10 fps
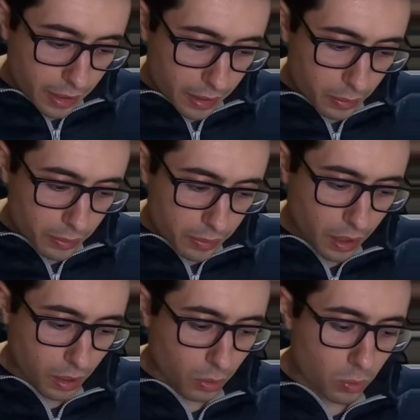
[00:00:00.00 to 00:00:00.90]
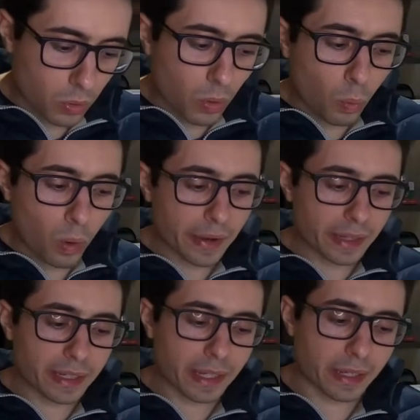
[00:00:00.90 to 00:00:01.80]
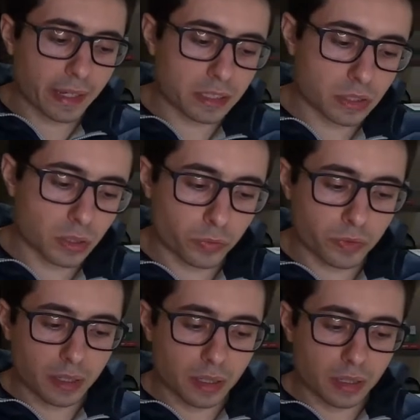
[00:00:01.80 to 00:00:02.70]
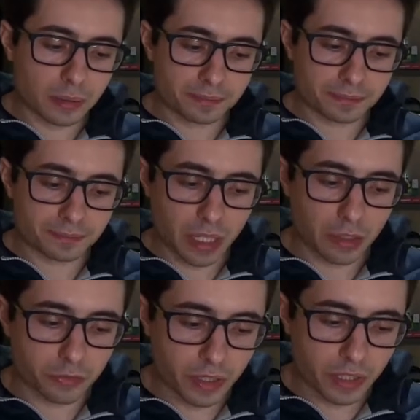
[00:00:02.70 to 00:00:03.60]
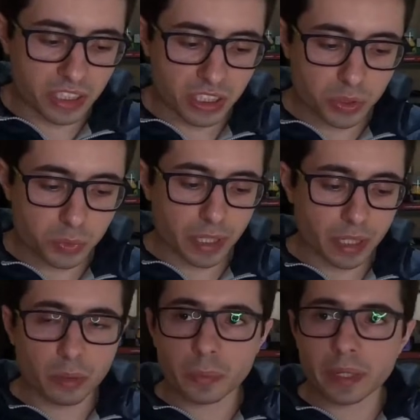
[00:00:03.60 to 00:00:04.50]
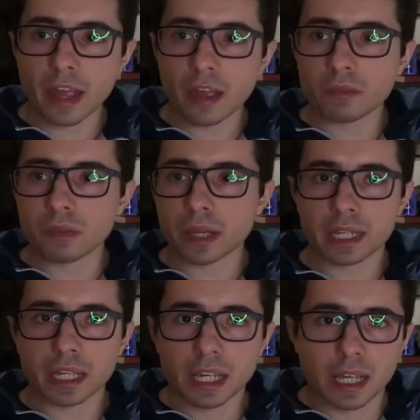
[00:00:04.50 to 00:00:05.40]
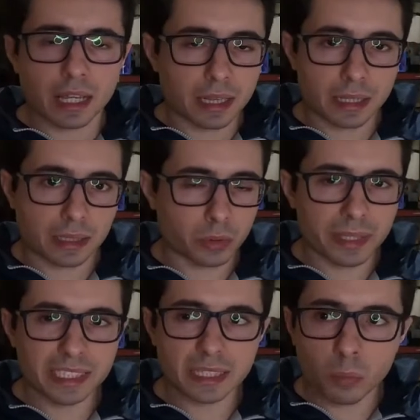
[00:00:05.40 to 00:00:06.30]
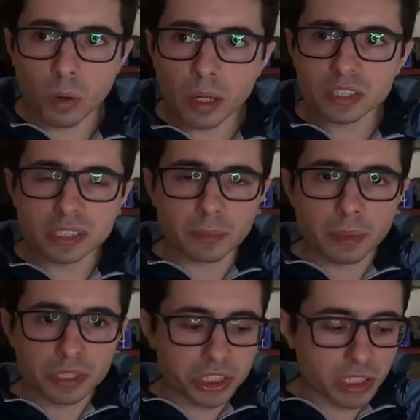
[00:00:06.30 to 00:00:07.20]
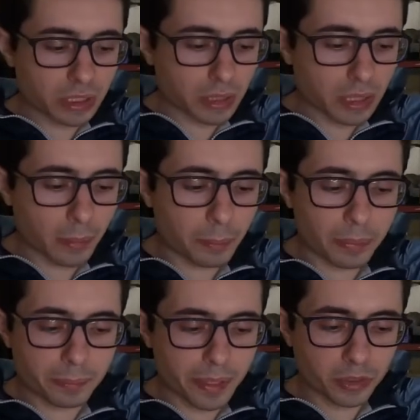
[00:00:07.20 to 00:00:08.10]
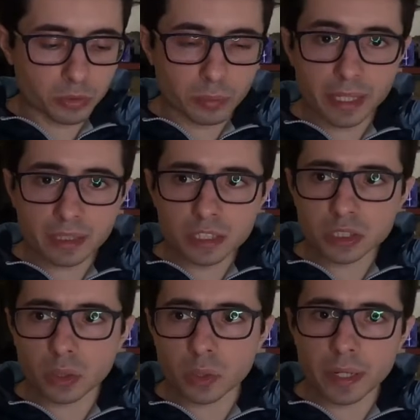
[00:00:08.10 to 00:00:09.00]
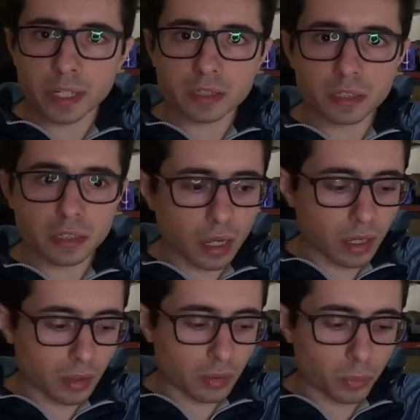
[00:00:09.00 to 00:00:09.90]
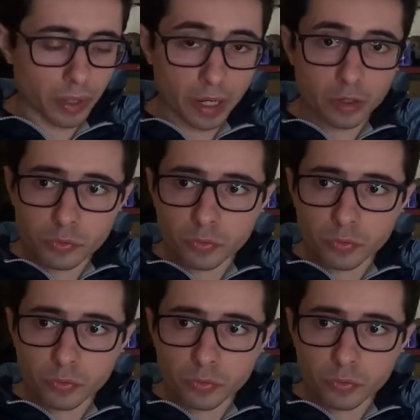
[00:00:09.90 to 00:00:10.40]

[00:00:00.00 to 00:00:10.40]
Now, why in the case of the infinity string we have like could be someone or some machine perturbating, so creating a wave.